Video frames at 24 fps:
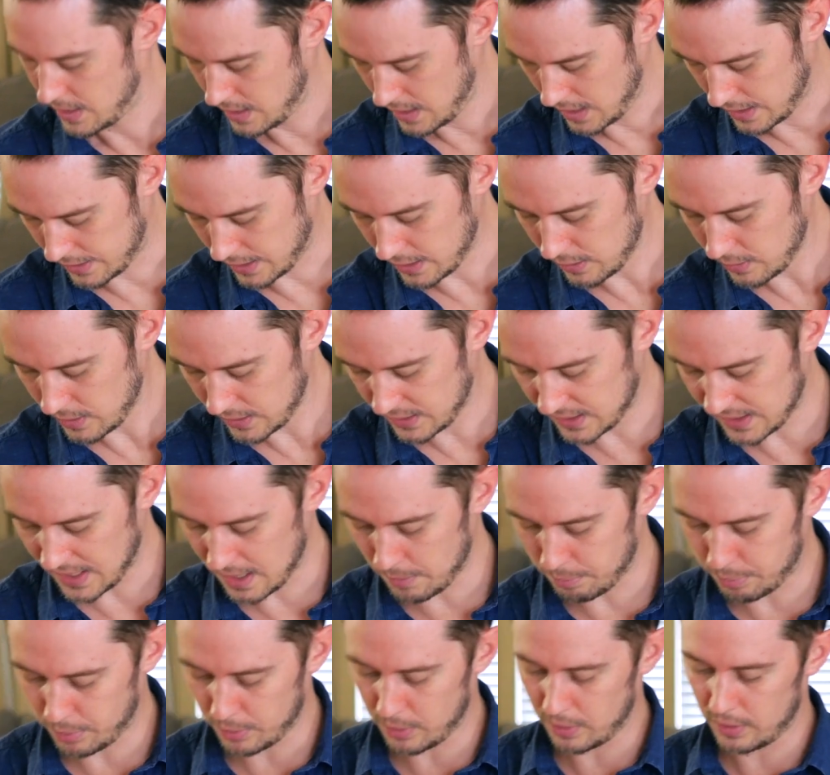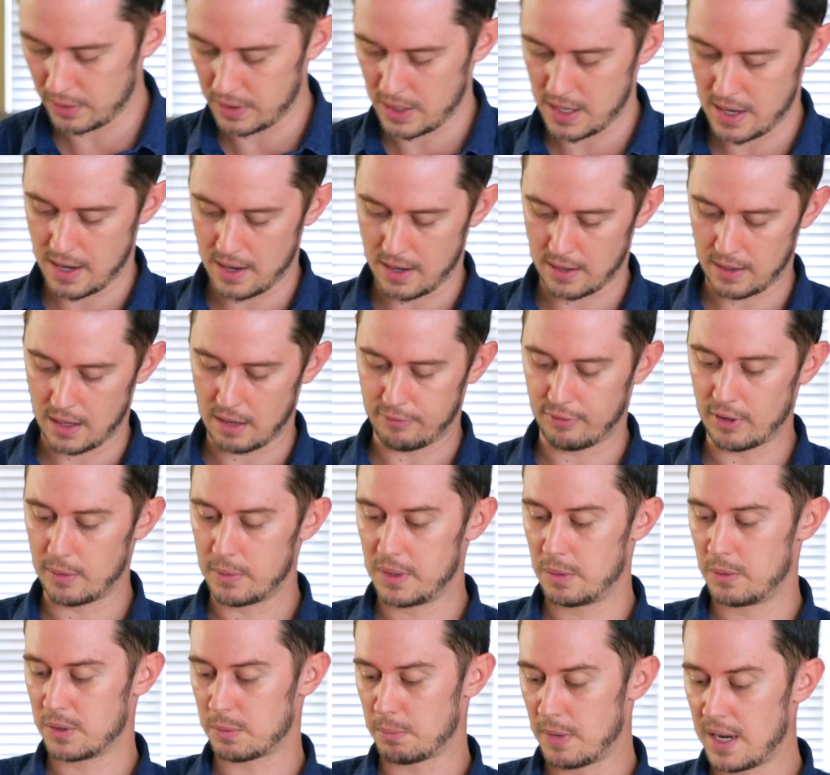Another example, a film that
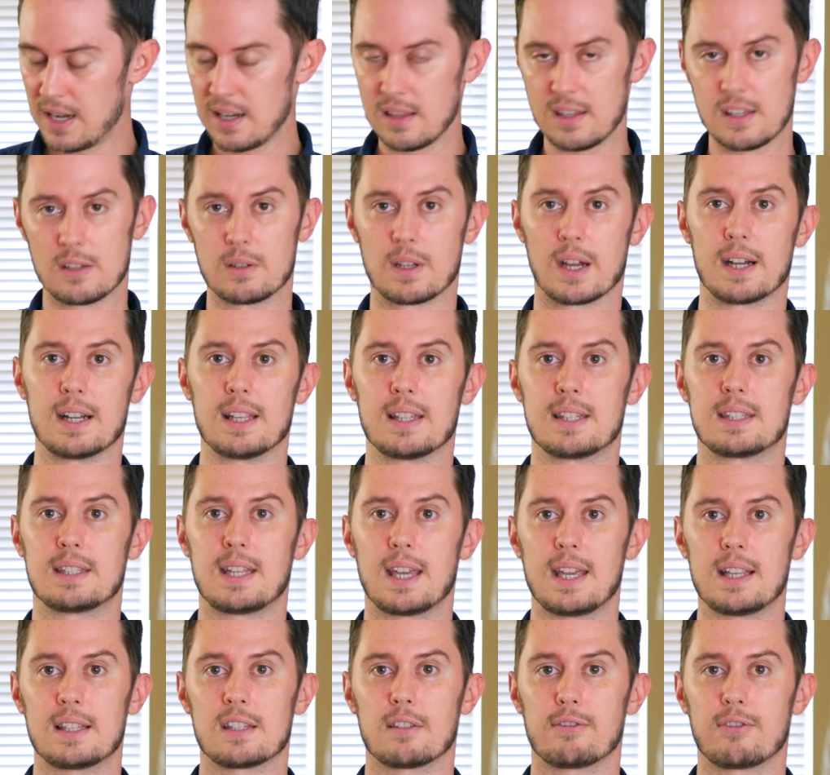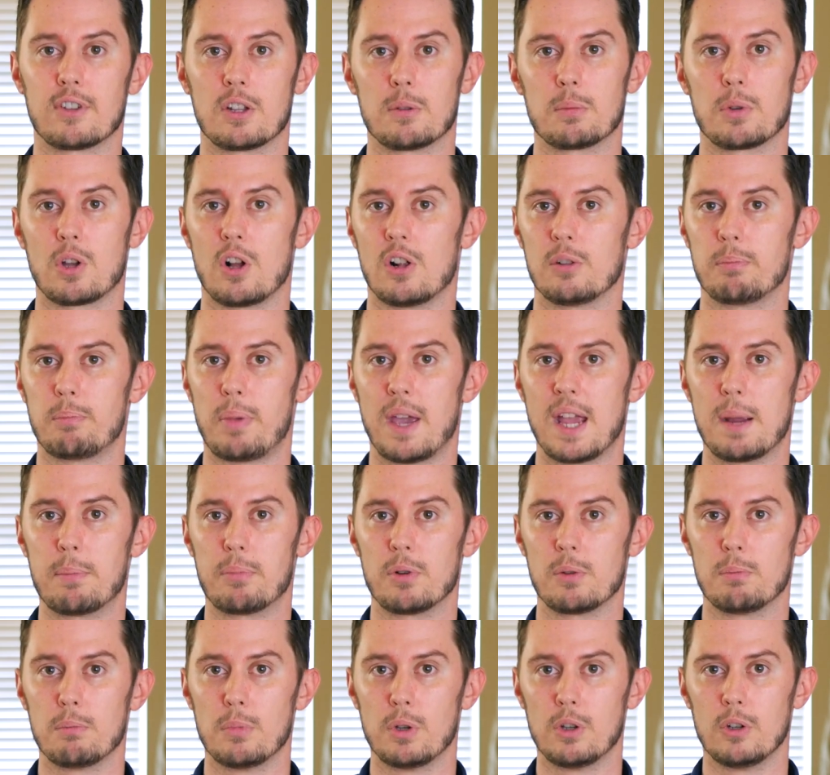was made in the United States, a film called
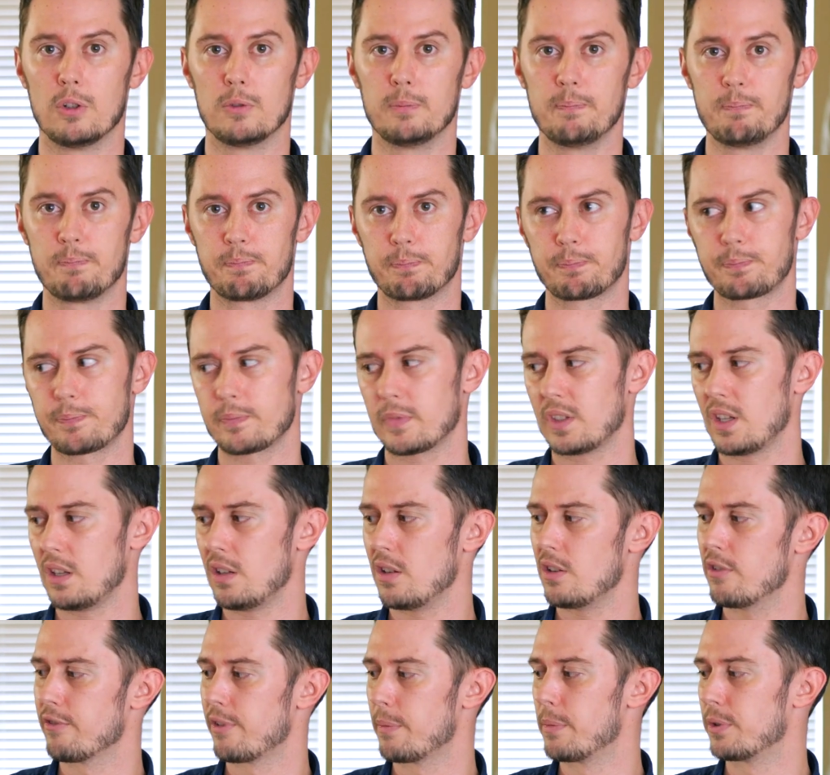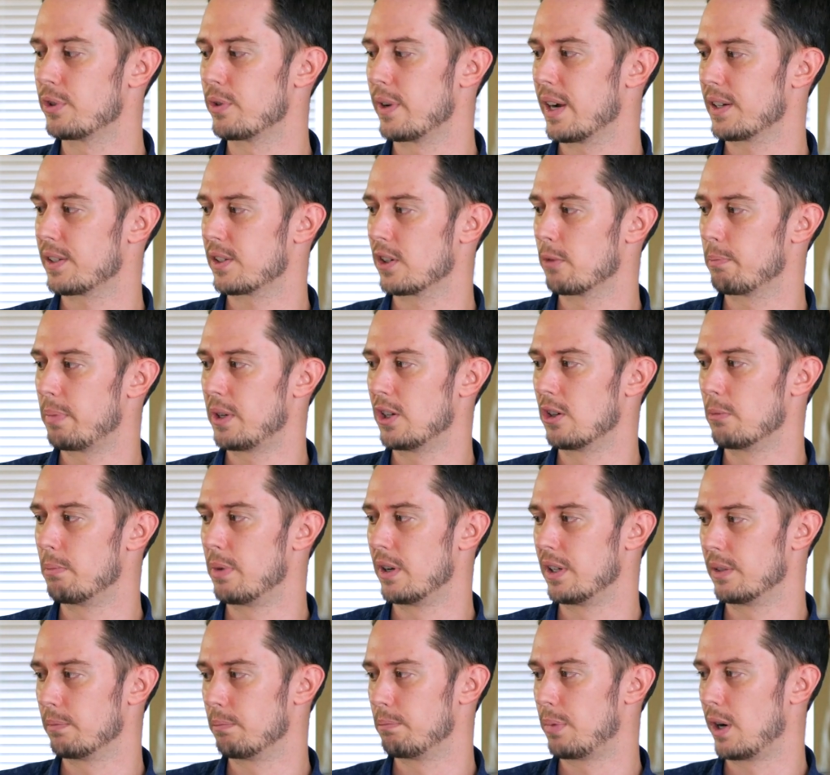Paper Moon from the director Peter
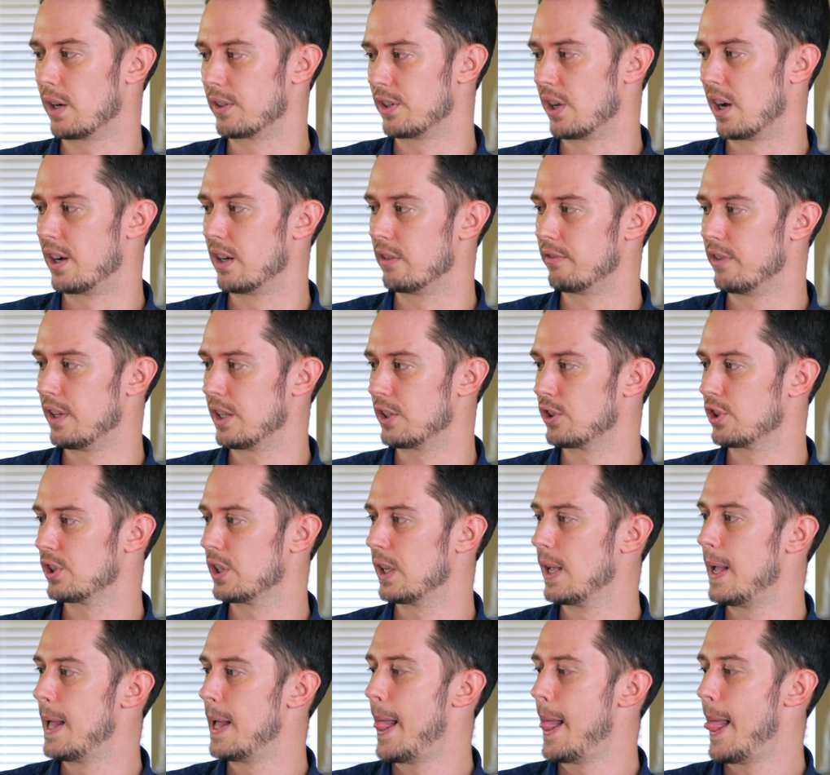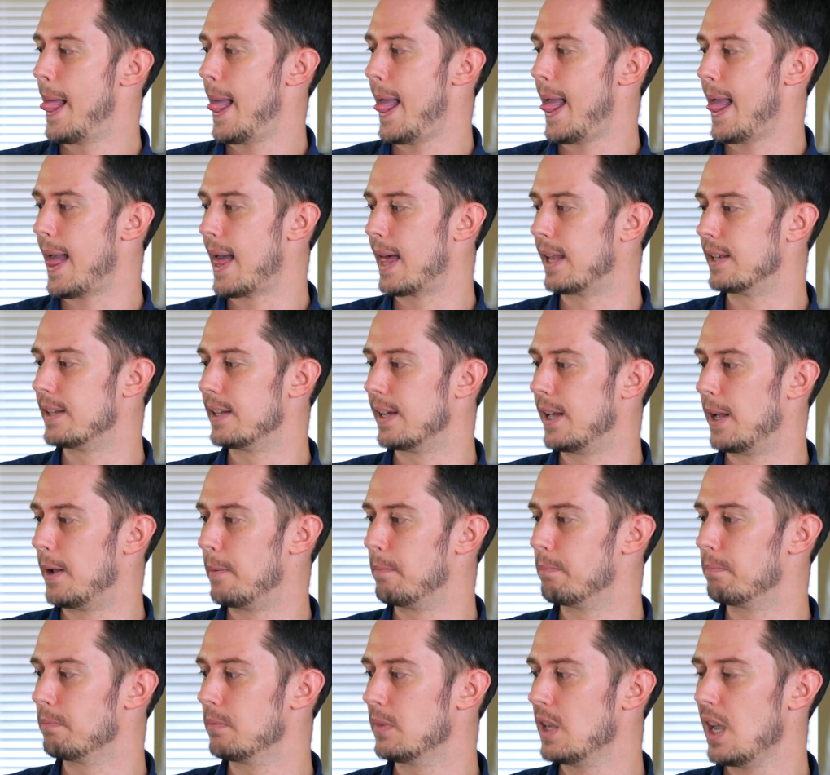Bogdanovich, and
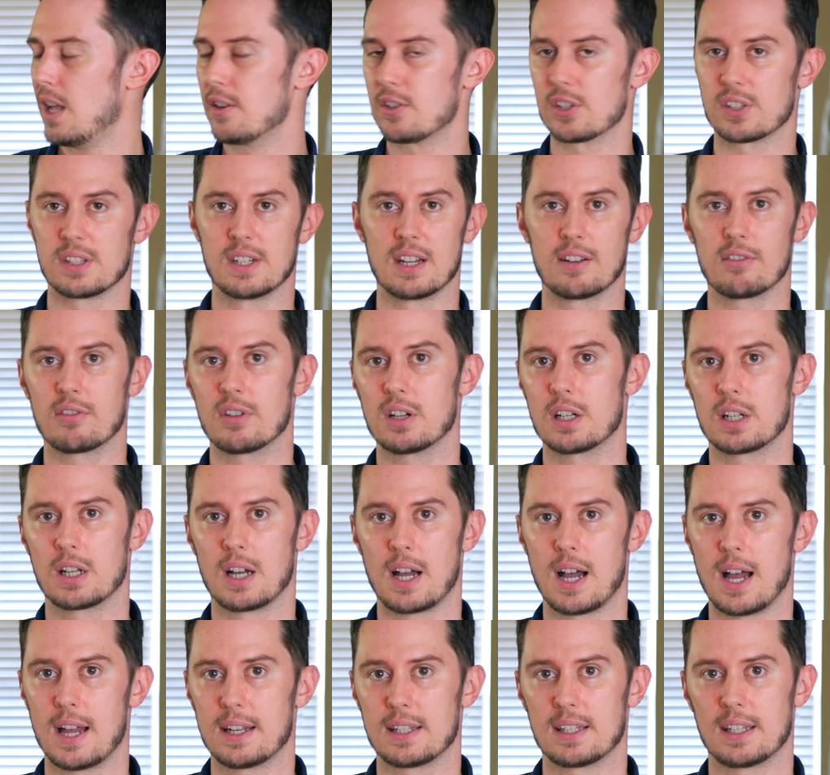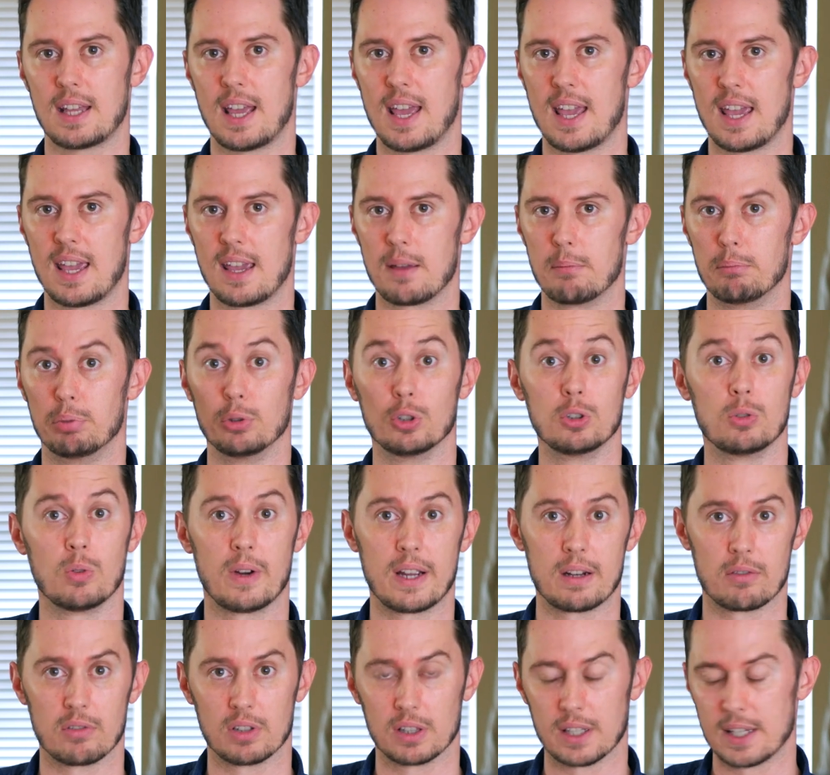yeah, just never got a Blu-ray
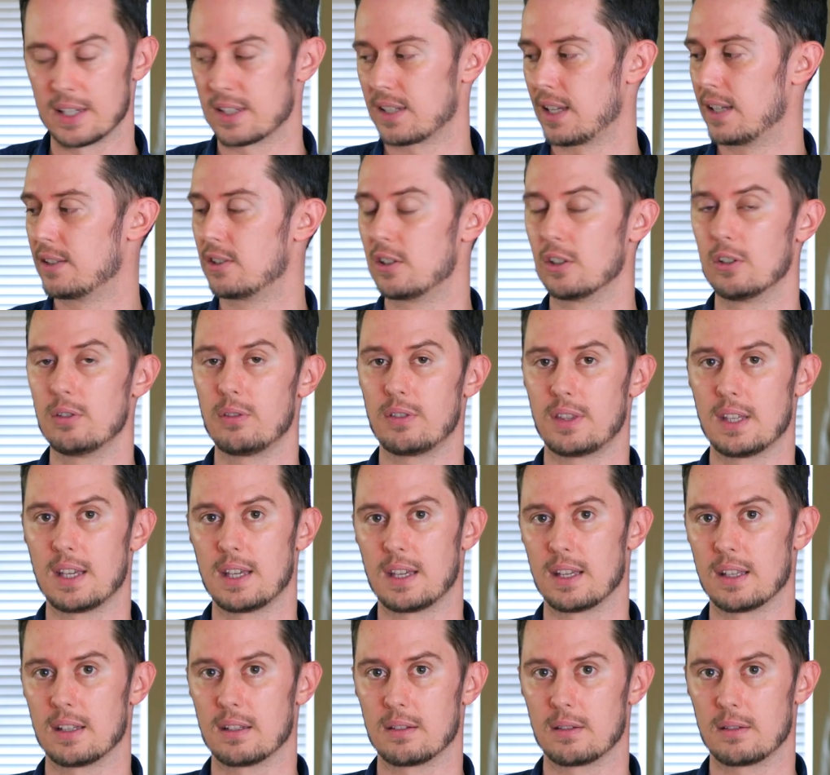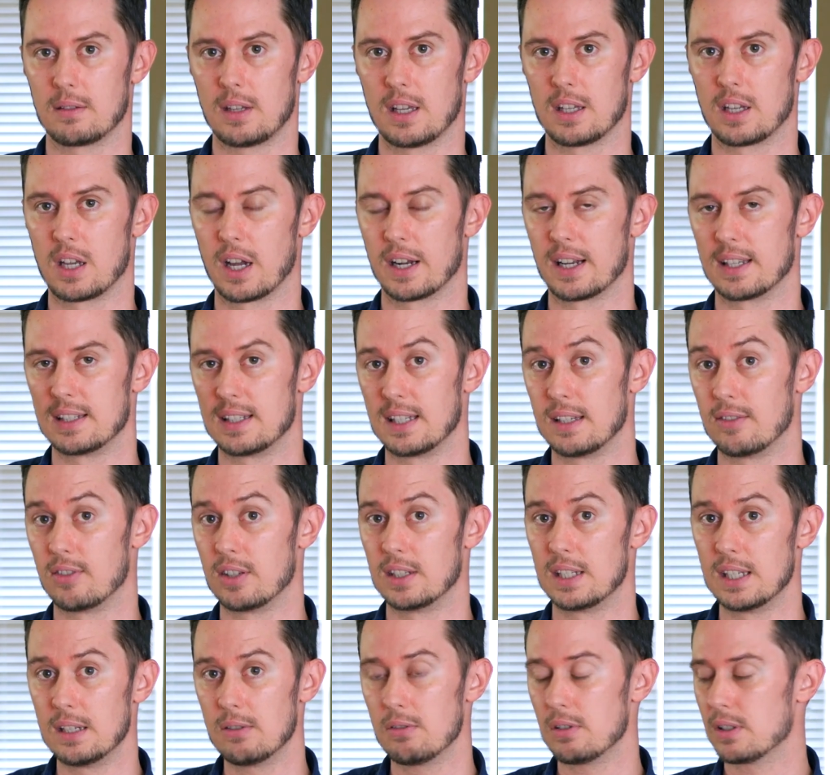release. I do think it got a
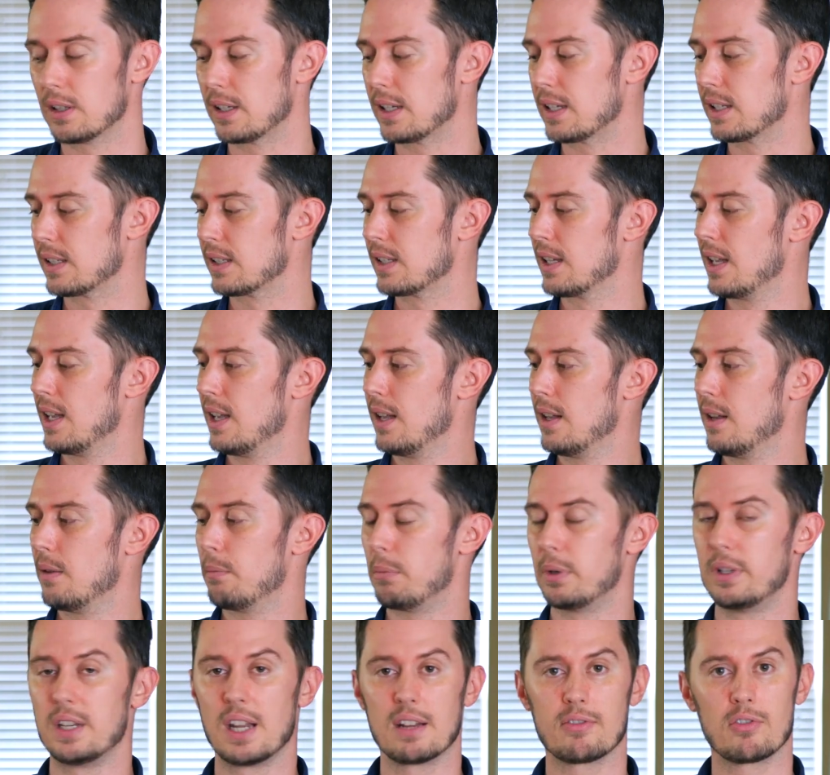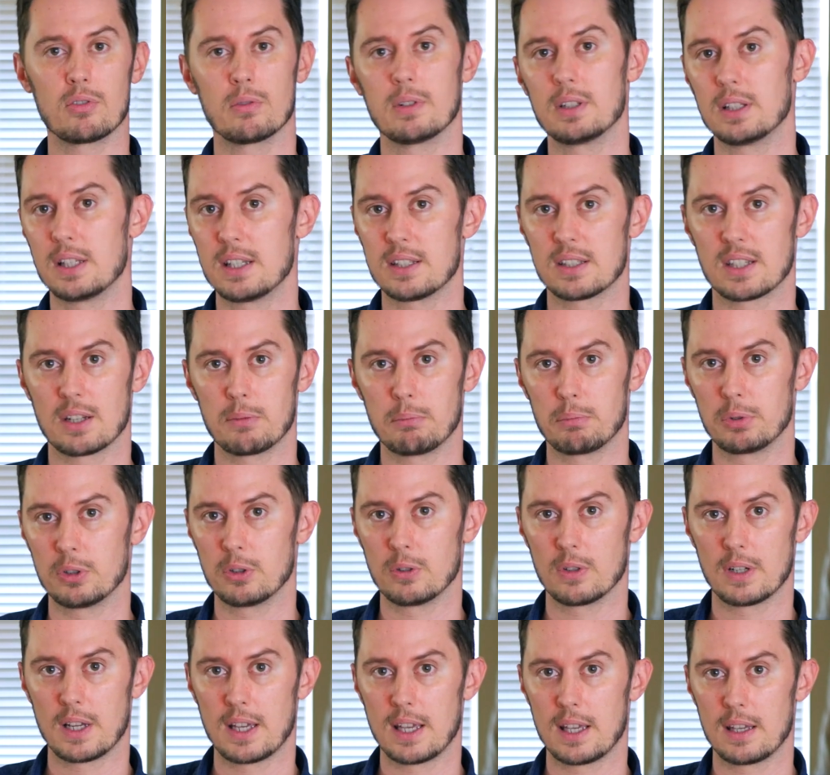DVD release, but never released on
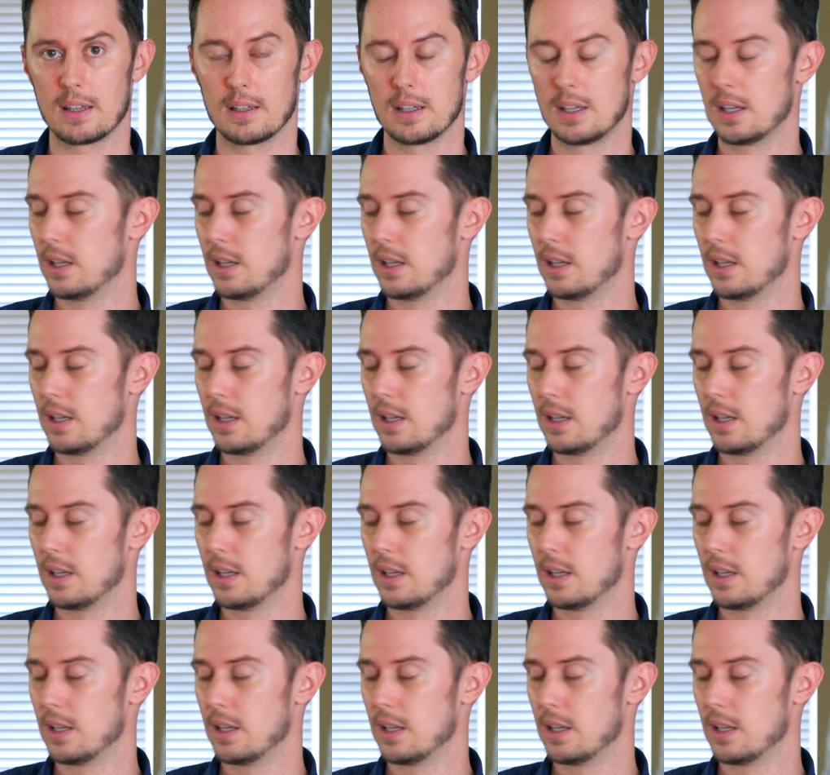Blu-ray.